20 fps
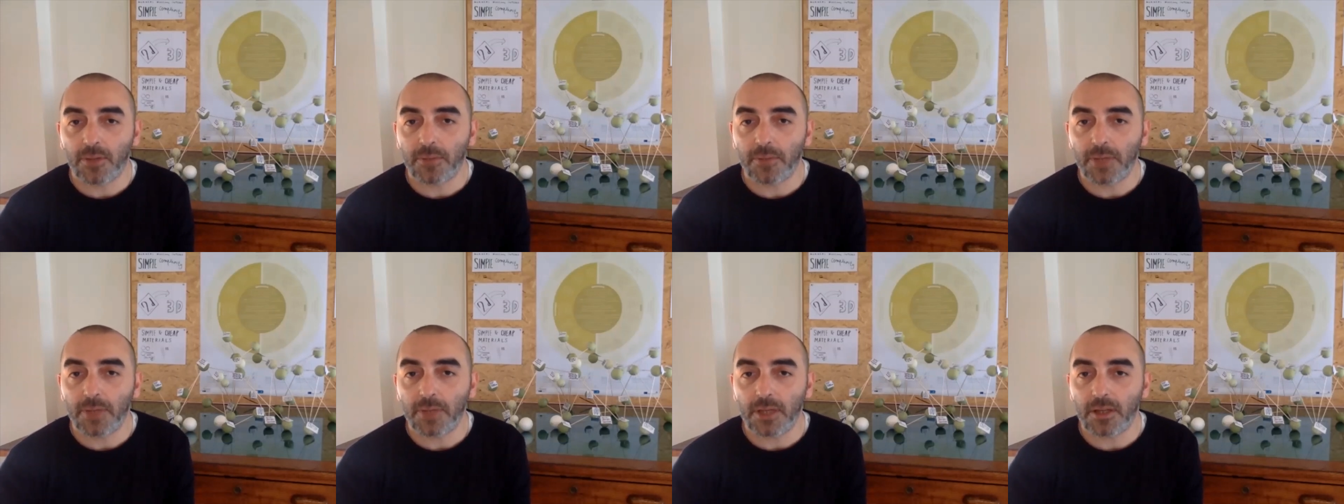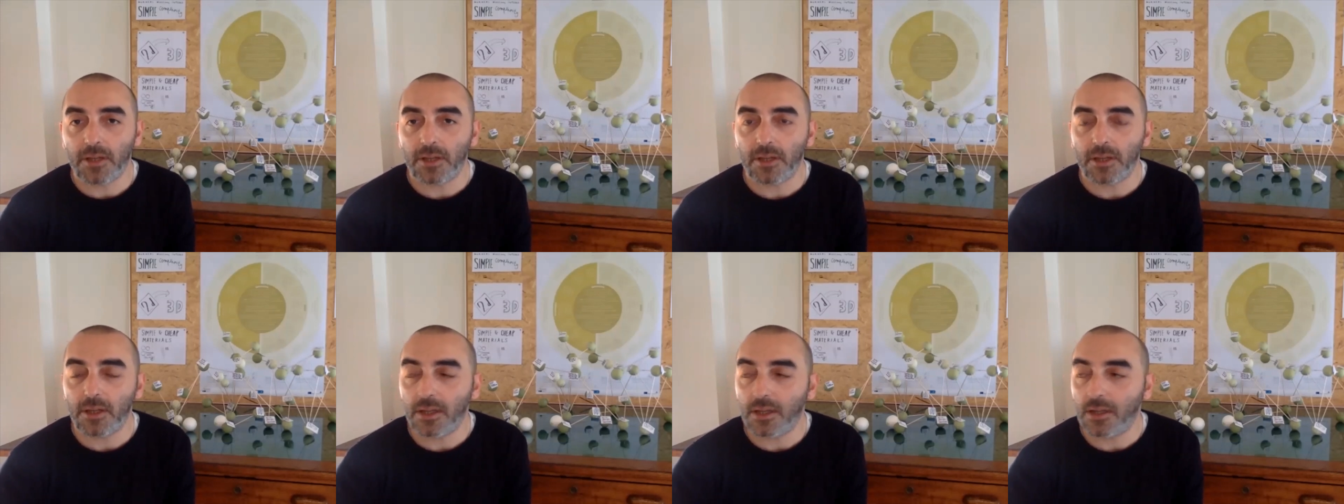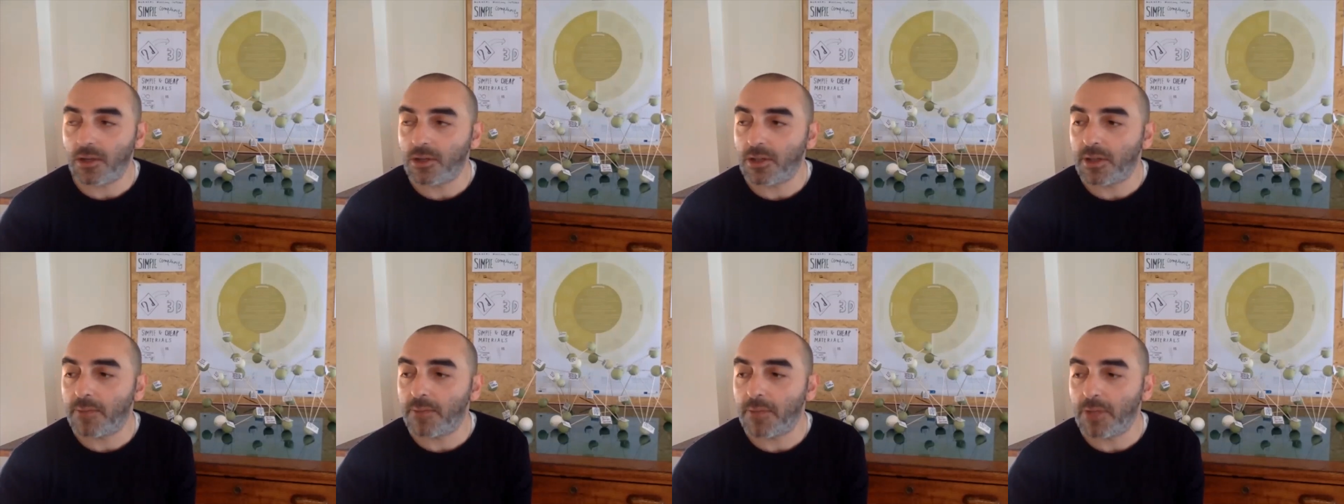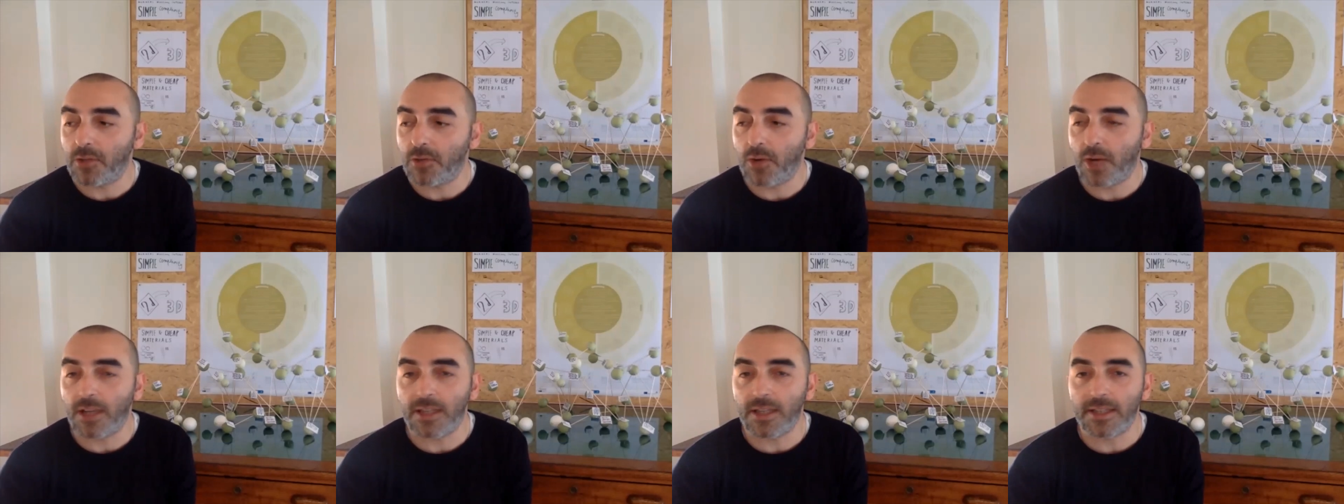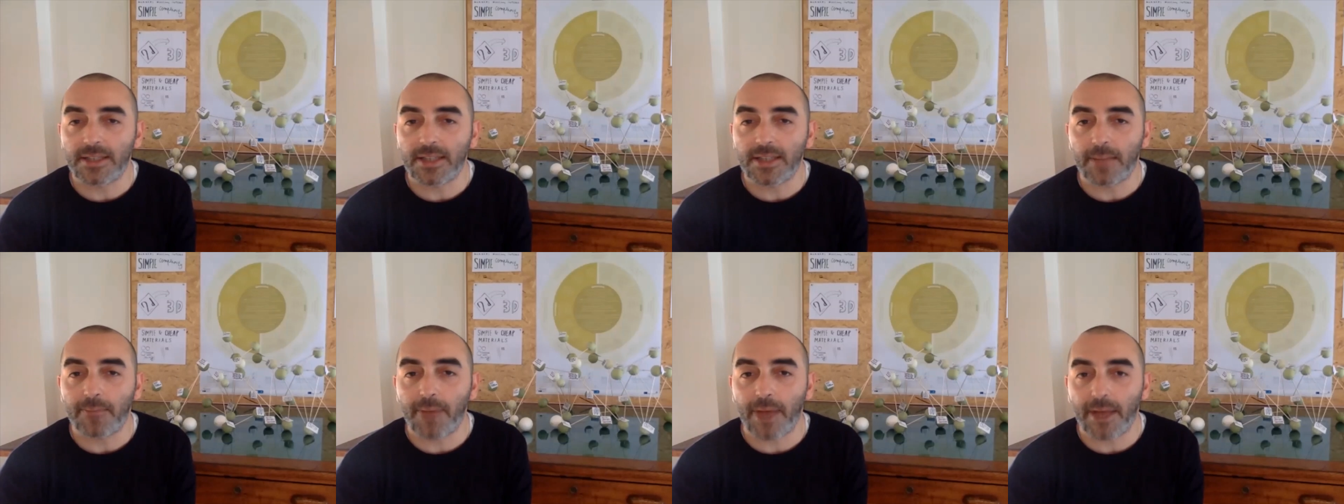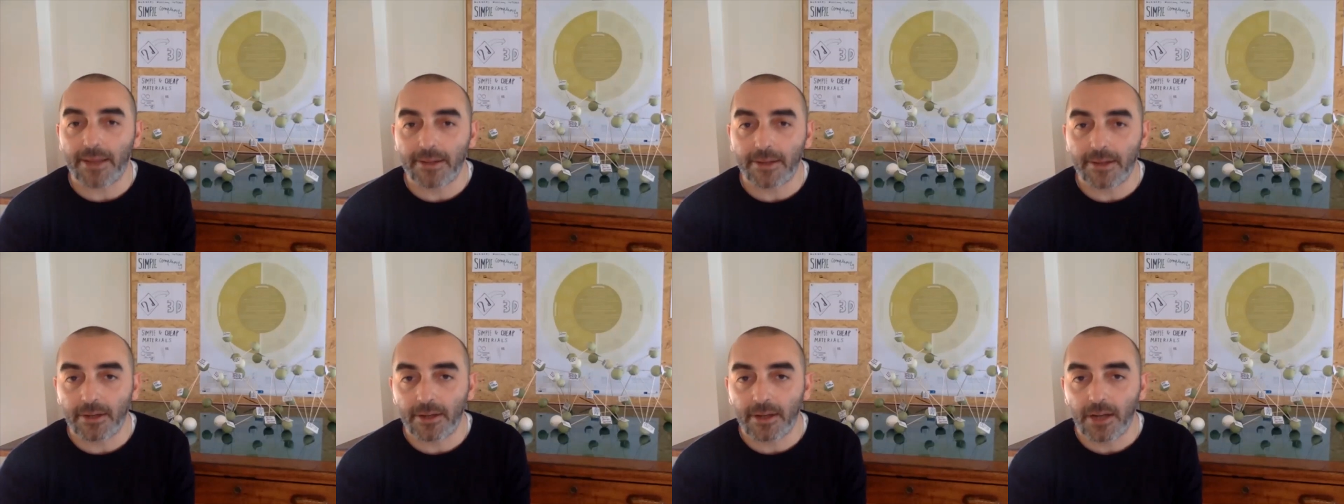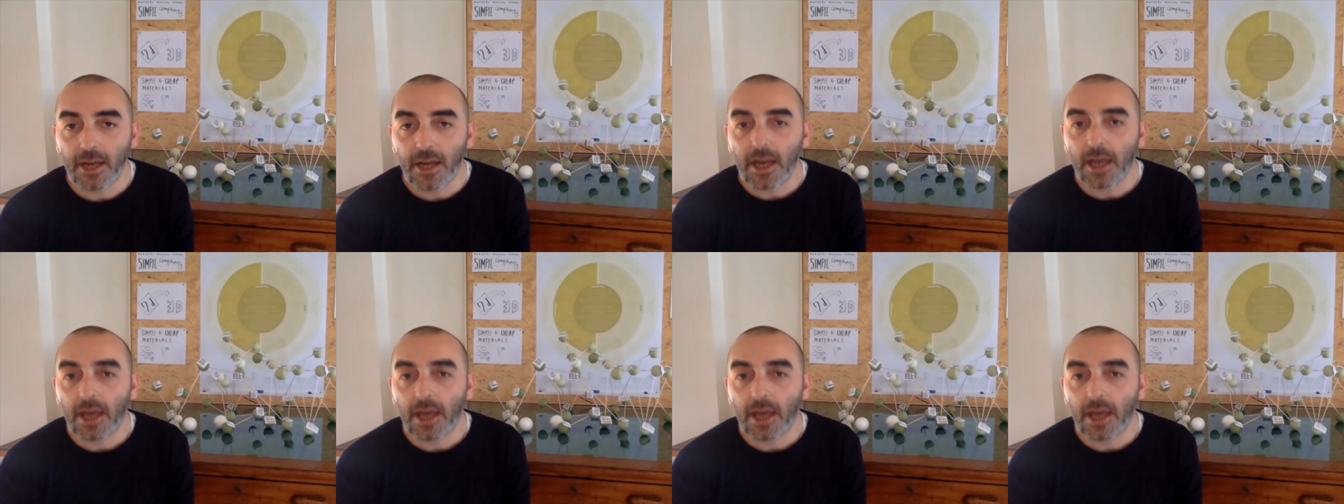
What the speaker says: in order to understand better,